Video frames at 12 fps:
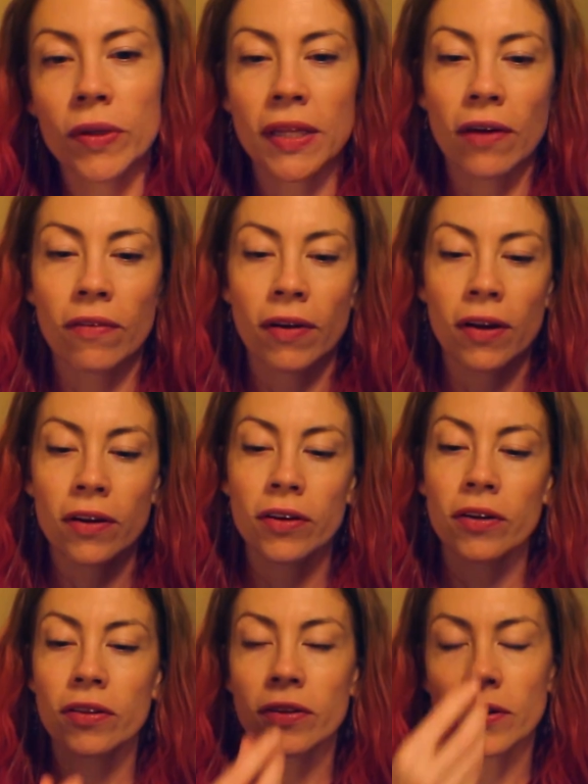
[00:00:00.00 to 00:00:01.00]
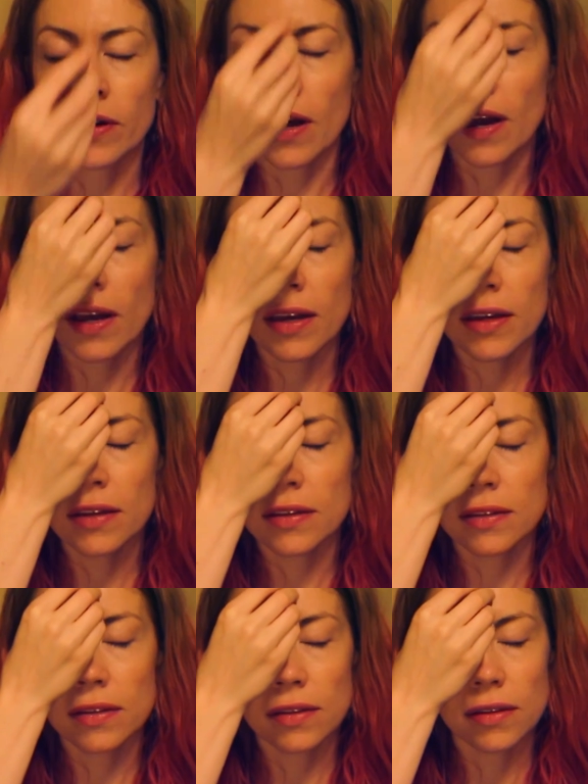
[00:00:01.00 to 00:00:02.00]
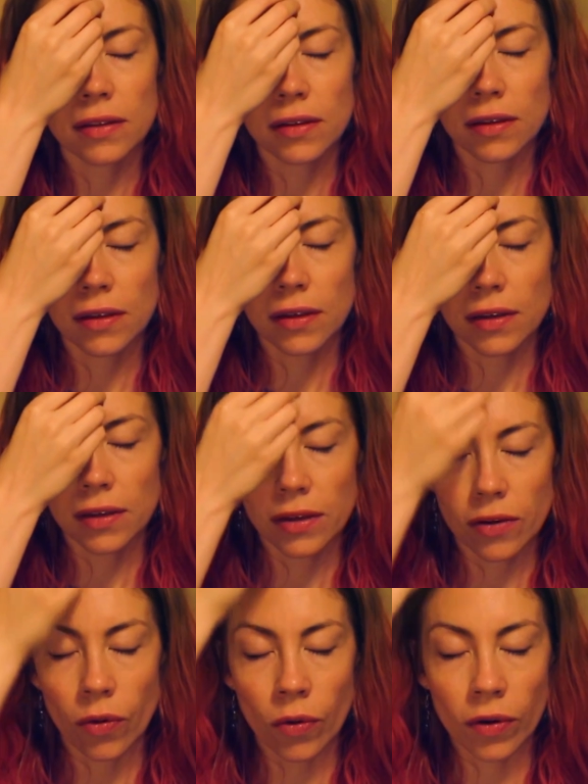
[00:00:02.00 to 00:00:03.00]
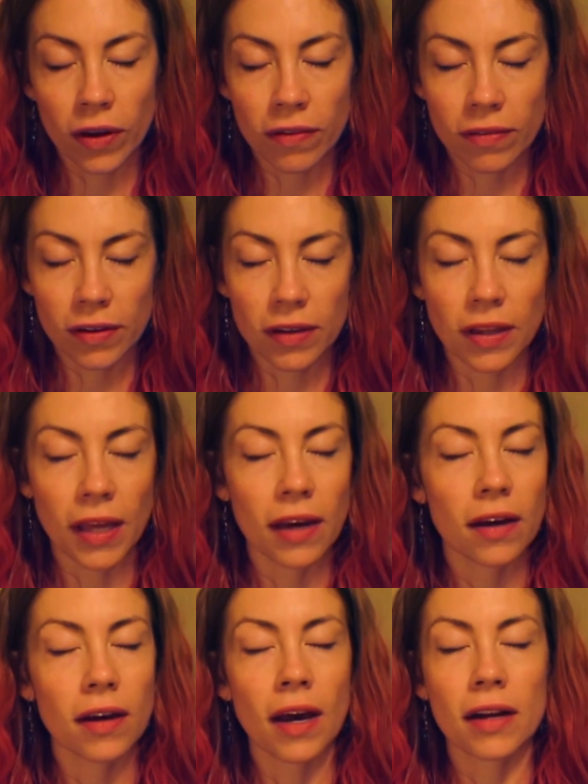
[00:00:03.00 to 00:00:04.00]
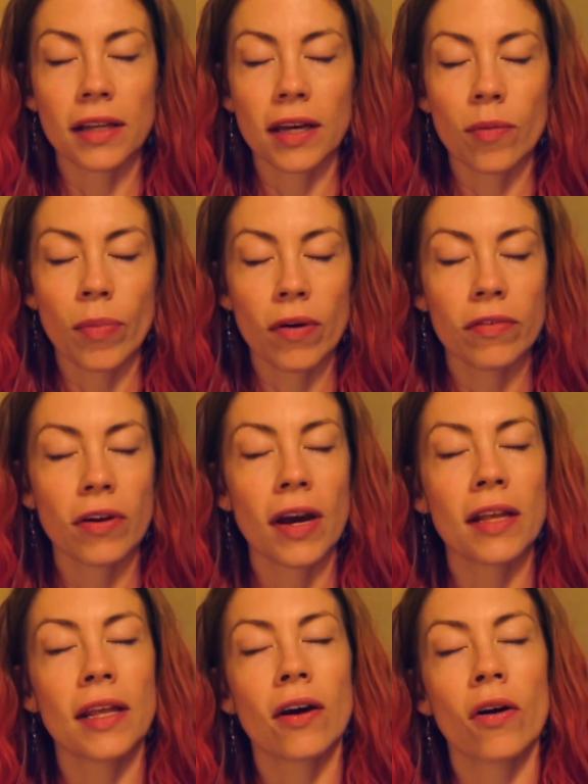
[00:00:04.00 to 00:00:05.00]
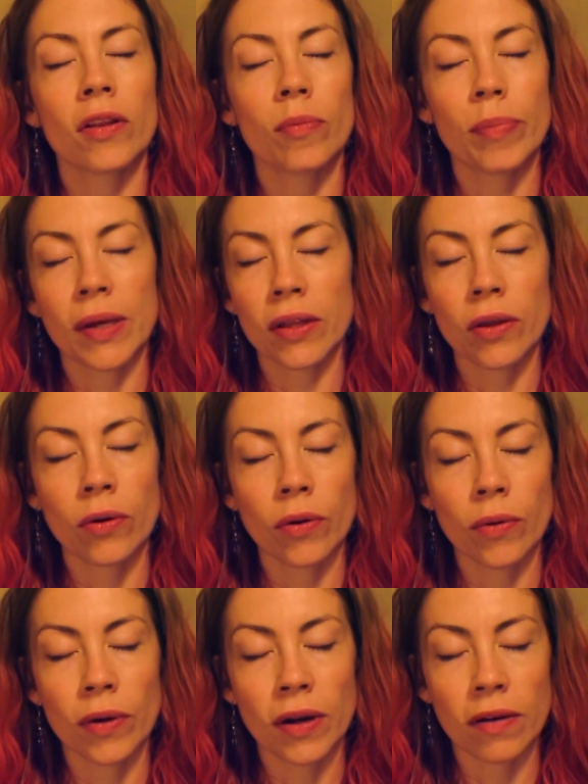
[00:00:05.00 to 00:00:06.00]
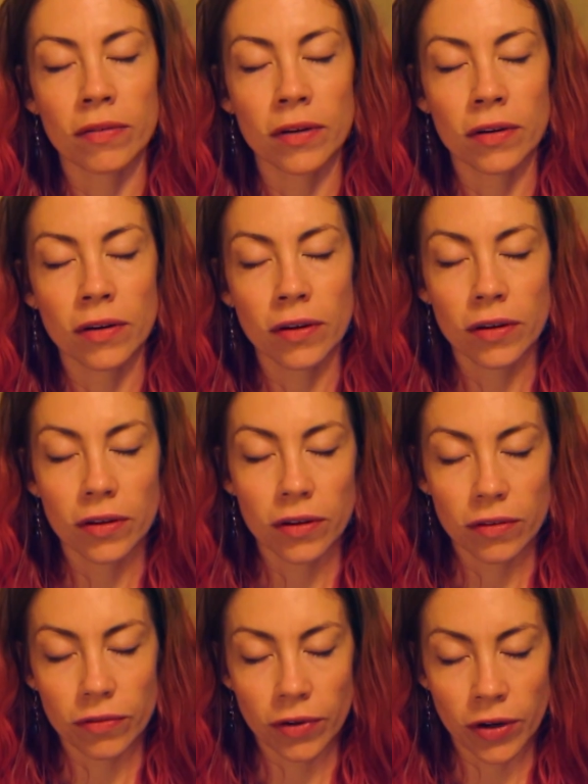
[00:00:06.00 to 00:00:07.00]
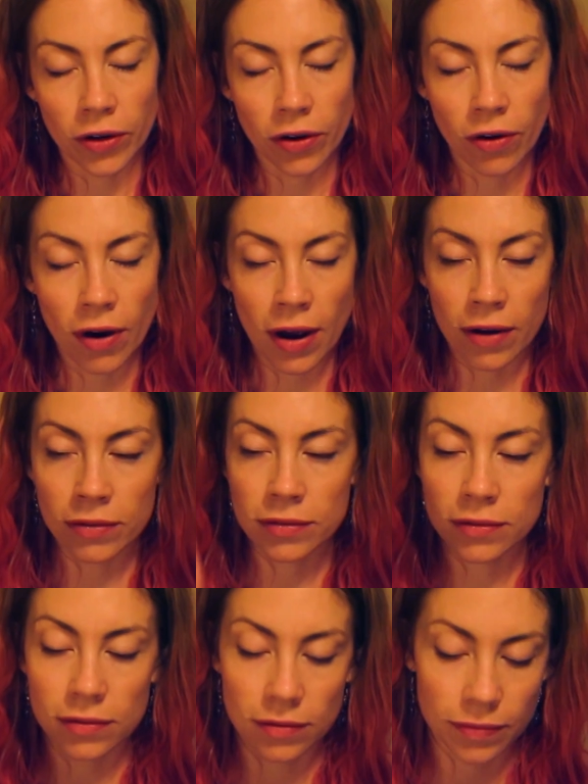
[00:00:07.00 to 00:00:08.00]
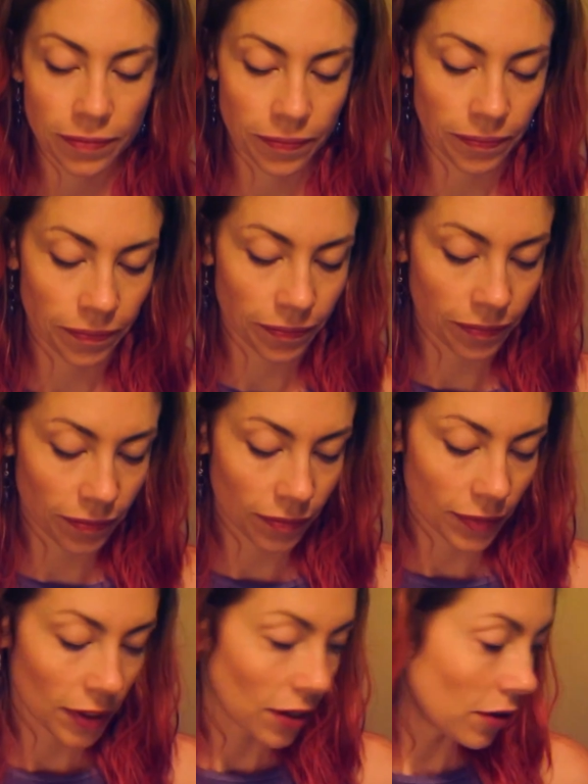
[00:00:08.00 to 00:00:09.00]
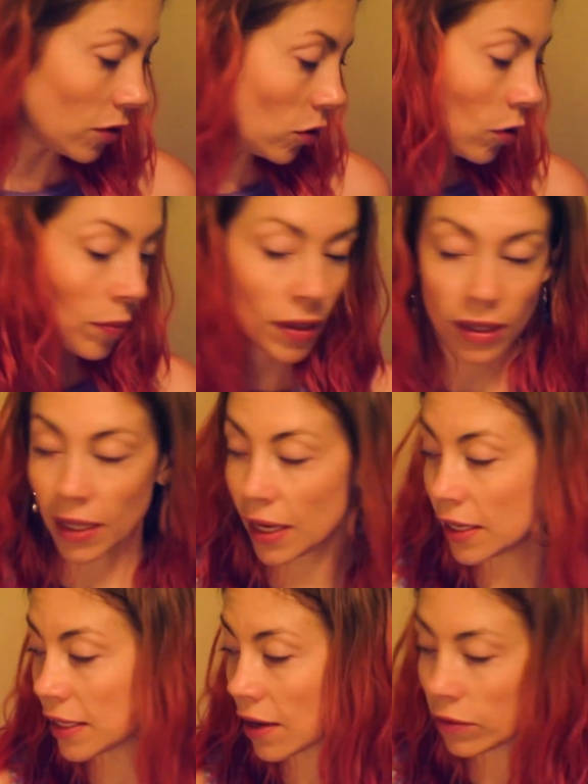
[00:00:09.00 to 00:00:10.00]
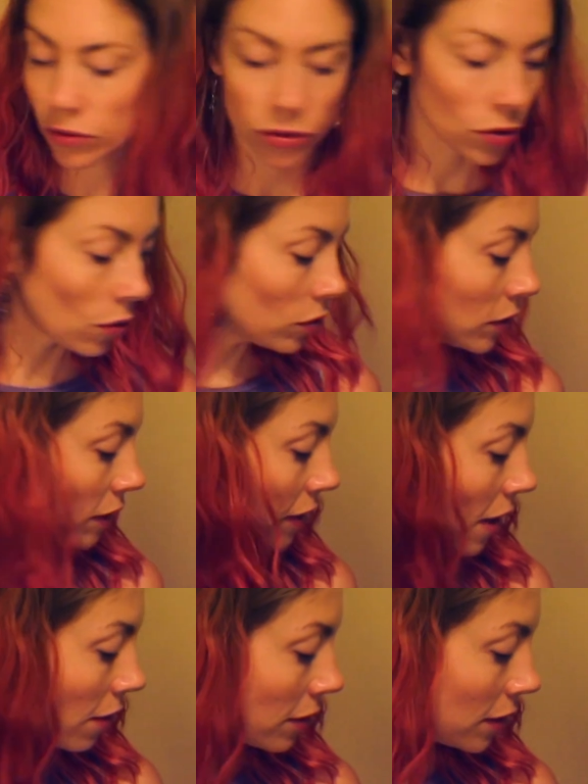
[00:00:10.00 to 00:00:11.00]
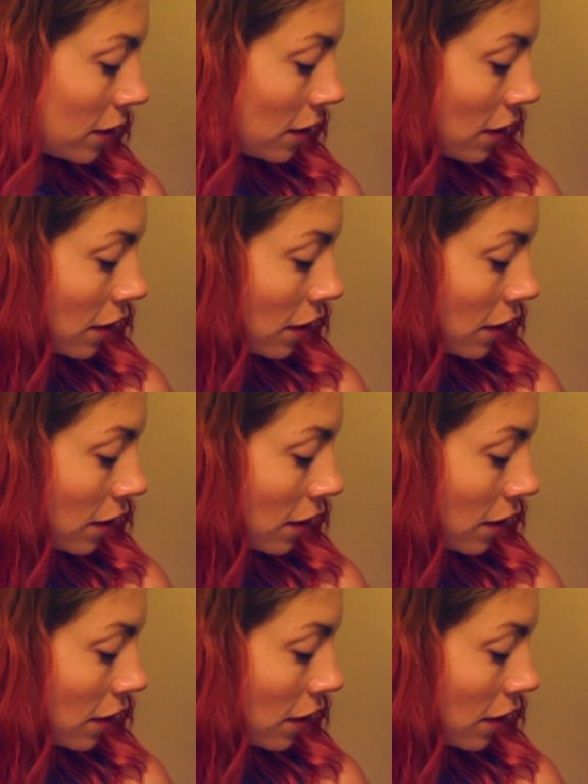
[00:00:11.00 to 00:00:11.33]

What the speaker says: put that right on your third eye, or even like kind of like above your head, like on the pillow or whatever, for your crown. You could be laying down, totally down, and